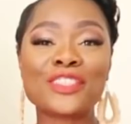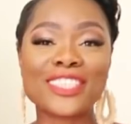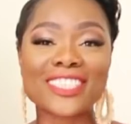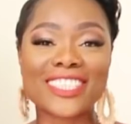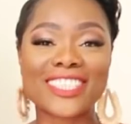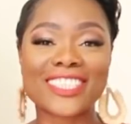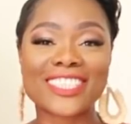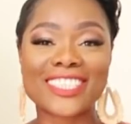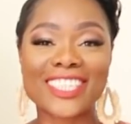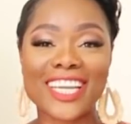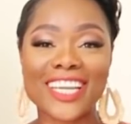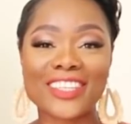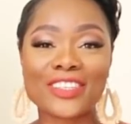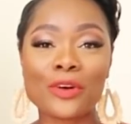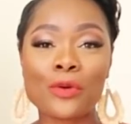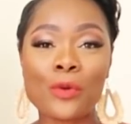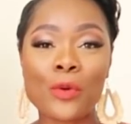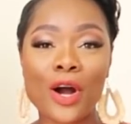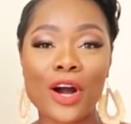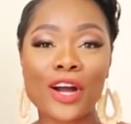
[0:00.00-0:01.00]
to this
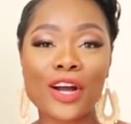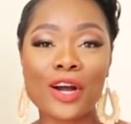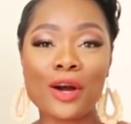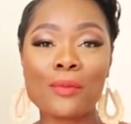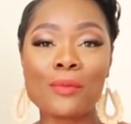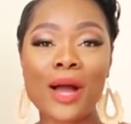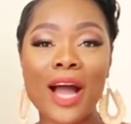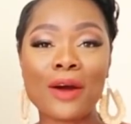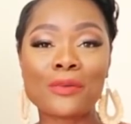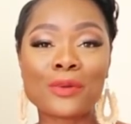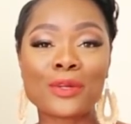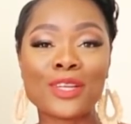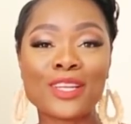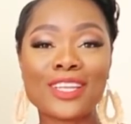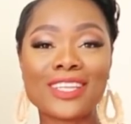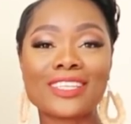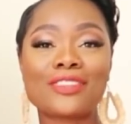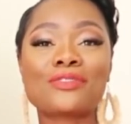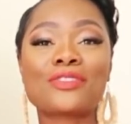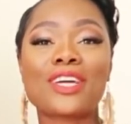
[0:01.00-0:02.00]
channel, welcome. I would
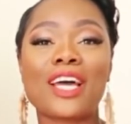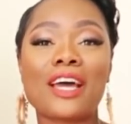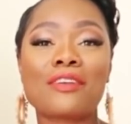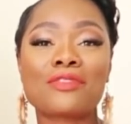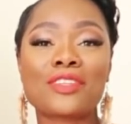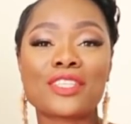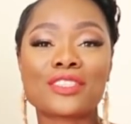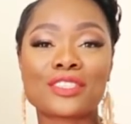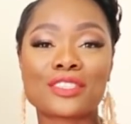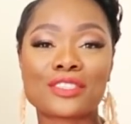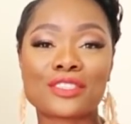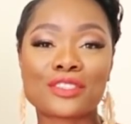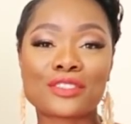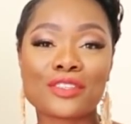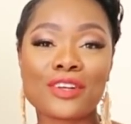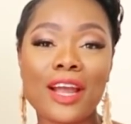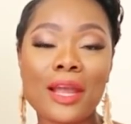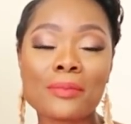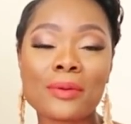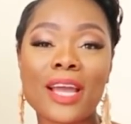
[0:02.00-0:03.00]
love to have you as a
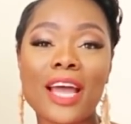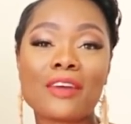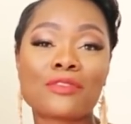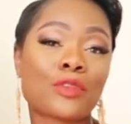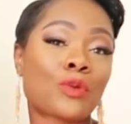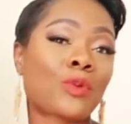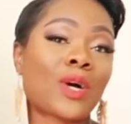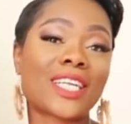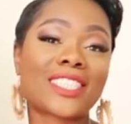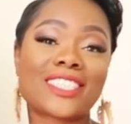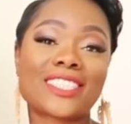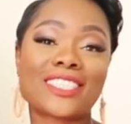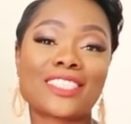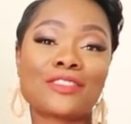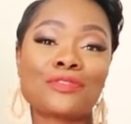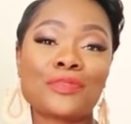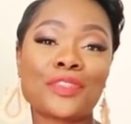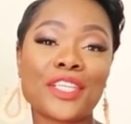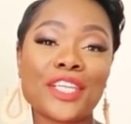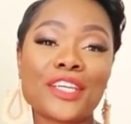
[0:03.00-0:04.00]
subscriber after watching
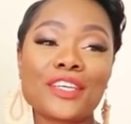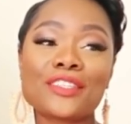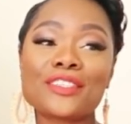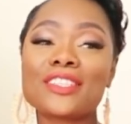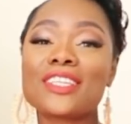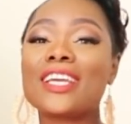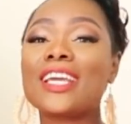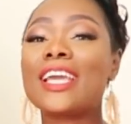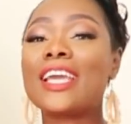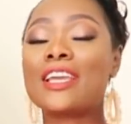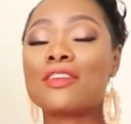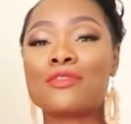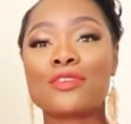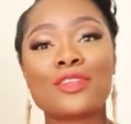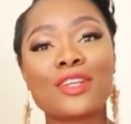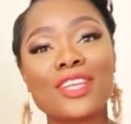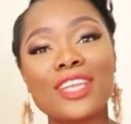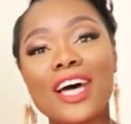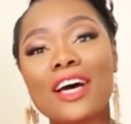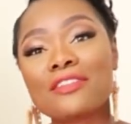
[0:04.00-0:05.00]
this video. If
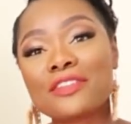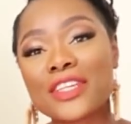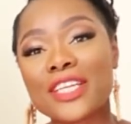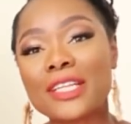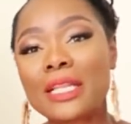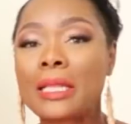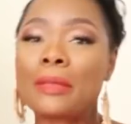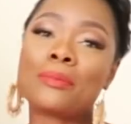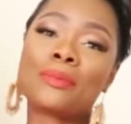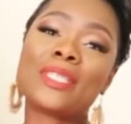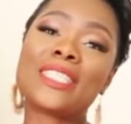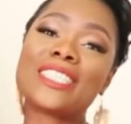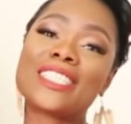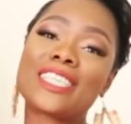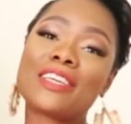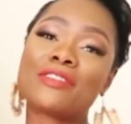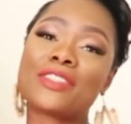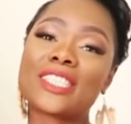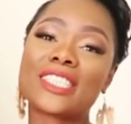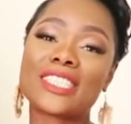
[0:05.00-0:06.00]
you love it, please
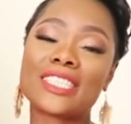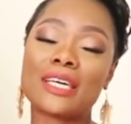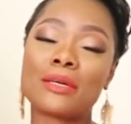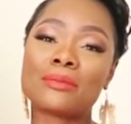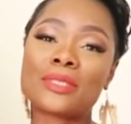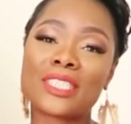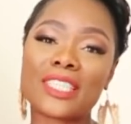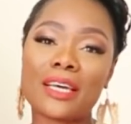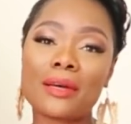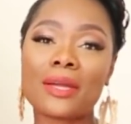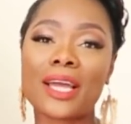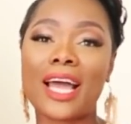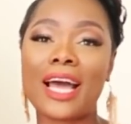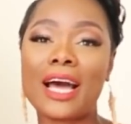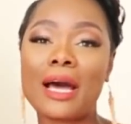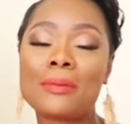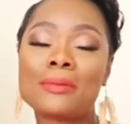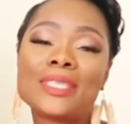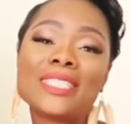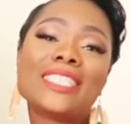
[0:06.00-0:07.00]
give it a thumbs up,
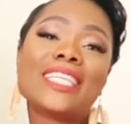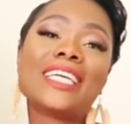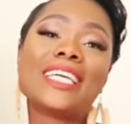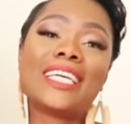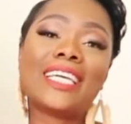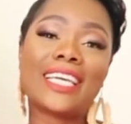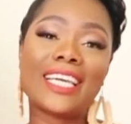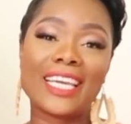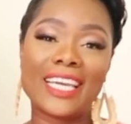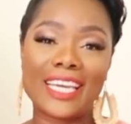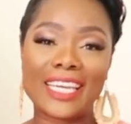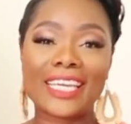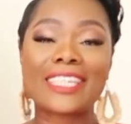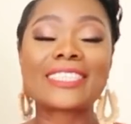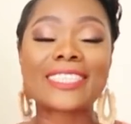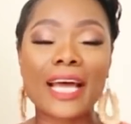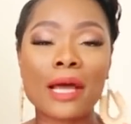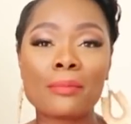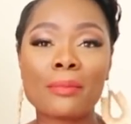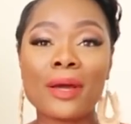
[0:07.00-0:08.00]
comment, and hit
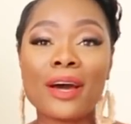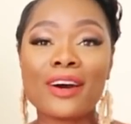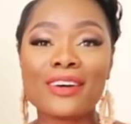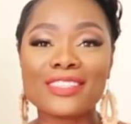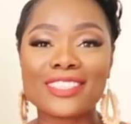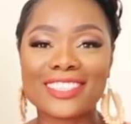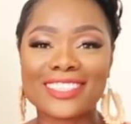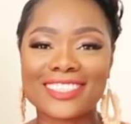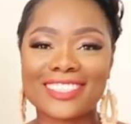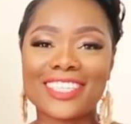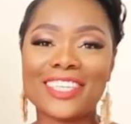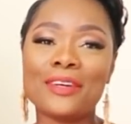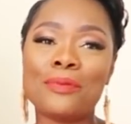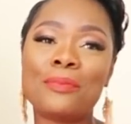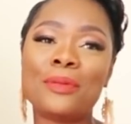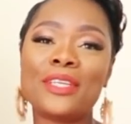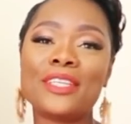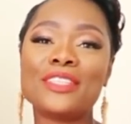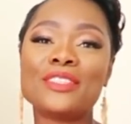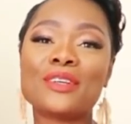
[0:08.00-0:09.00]
that bell to
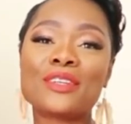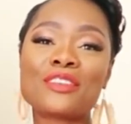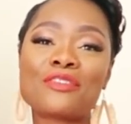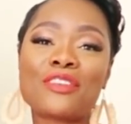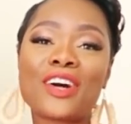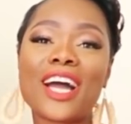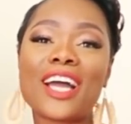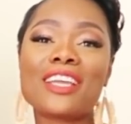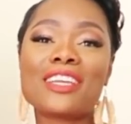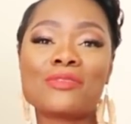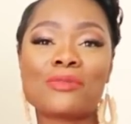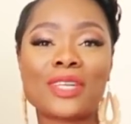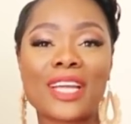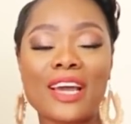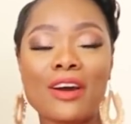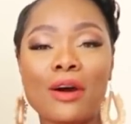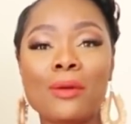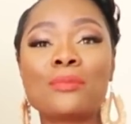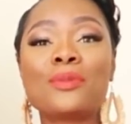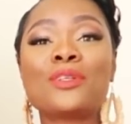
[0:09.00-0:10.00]
be notified when
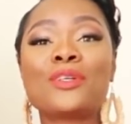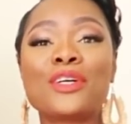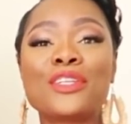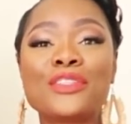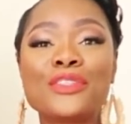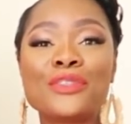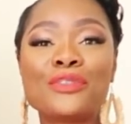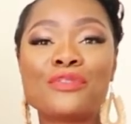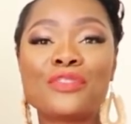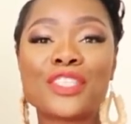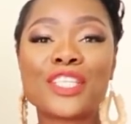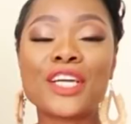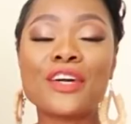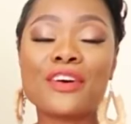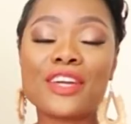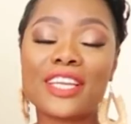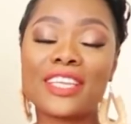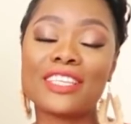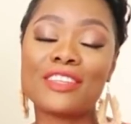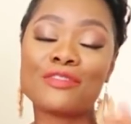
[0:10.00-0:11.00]
I upload a new video.
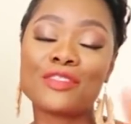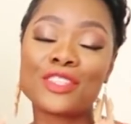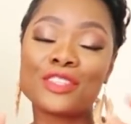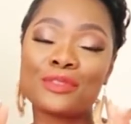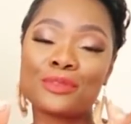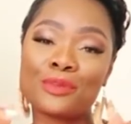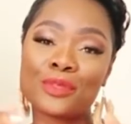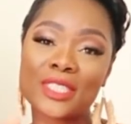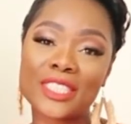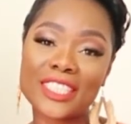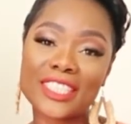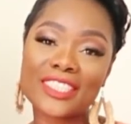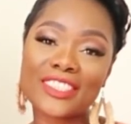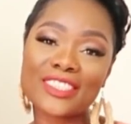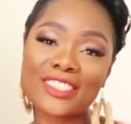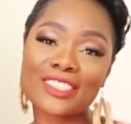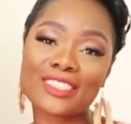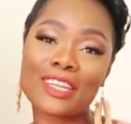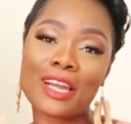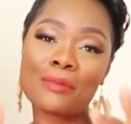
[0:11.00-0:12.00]
And if you're a returning
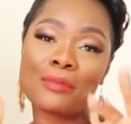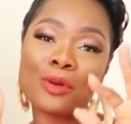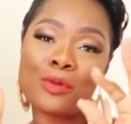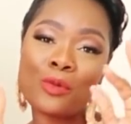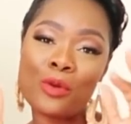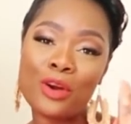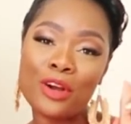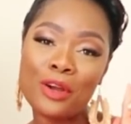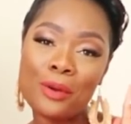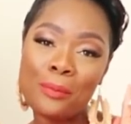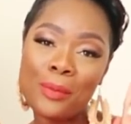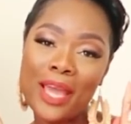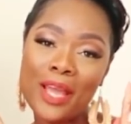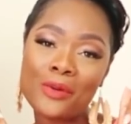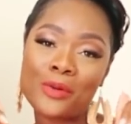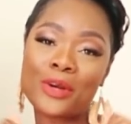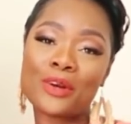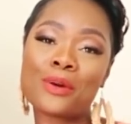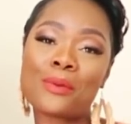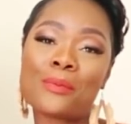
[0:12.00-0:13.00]
subscriber, welcome
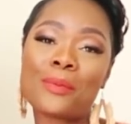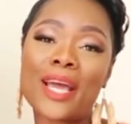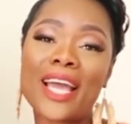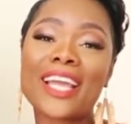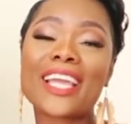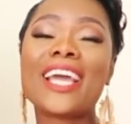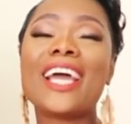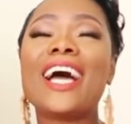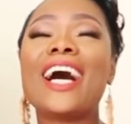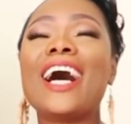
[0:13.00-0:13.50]
back, welcome back.